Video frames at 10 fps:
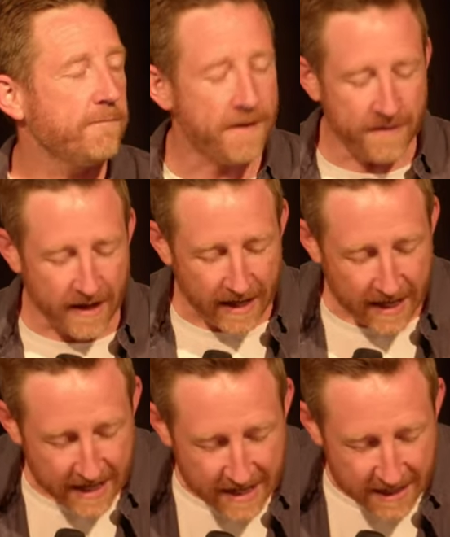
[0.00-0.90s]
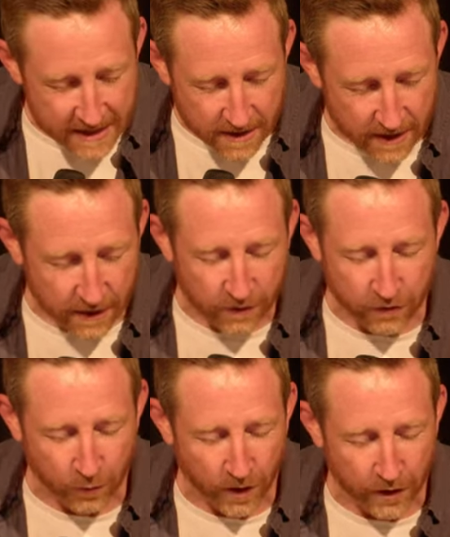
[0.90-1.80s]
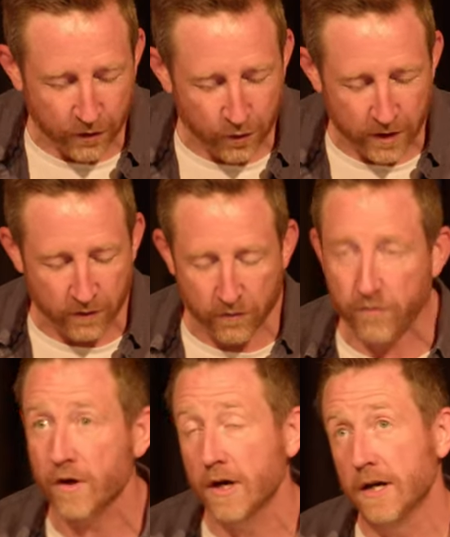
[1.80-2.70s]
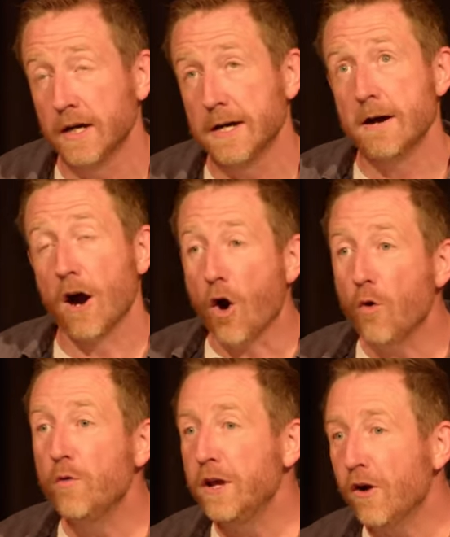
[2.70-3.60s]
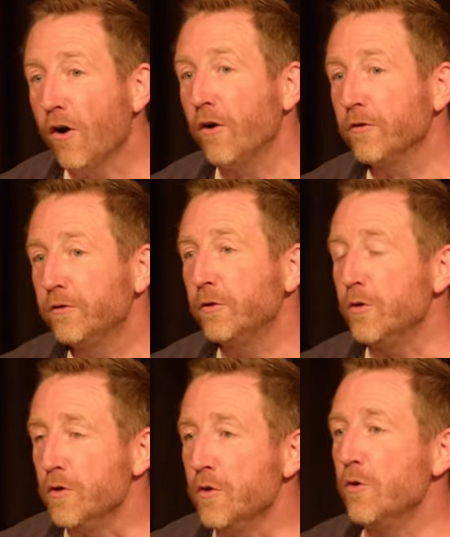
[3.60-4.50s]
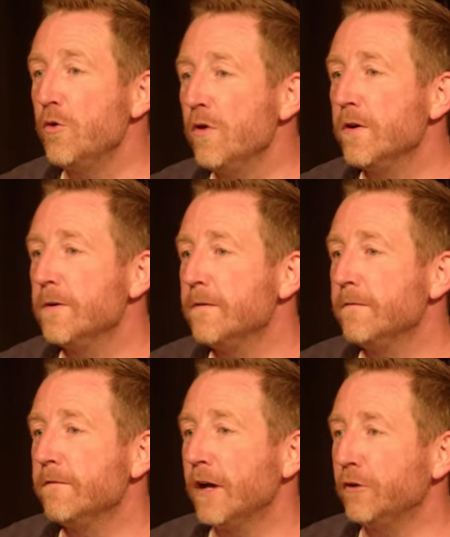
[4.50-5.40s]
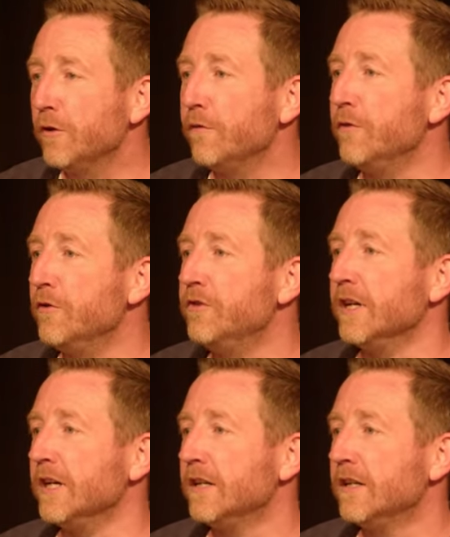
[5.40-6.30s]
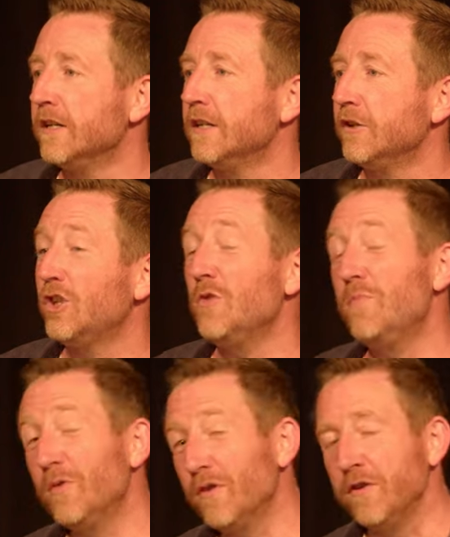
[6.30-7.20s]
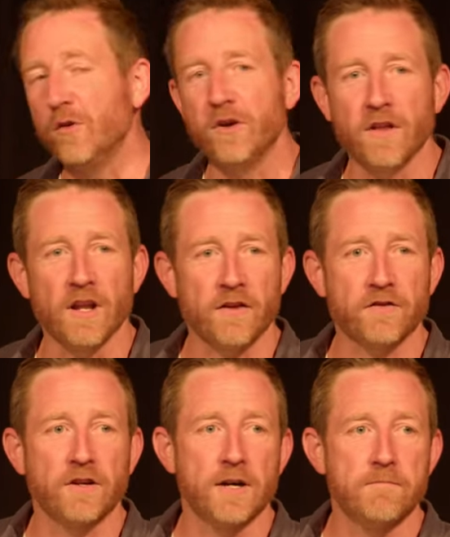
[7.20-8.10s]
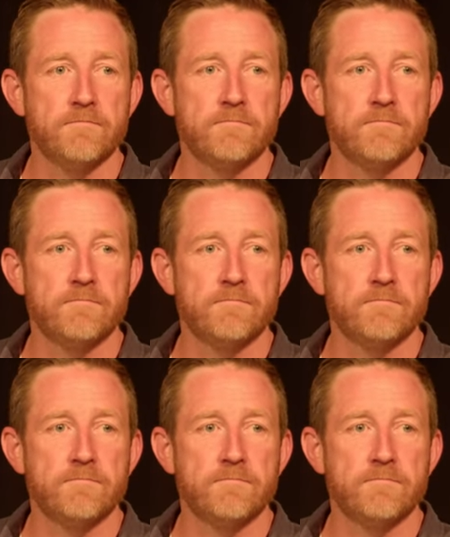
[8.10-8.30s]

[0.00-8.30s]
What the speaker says: and that he is the one who is holding on to you and to your future to be revealed in the last time.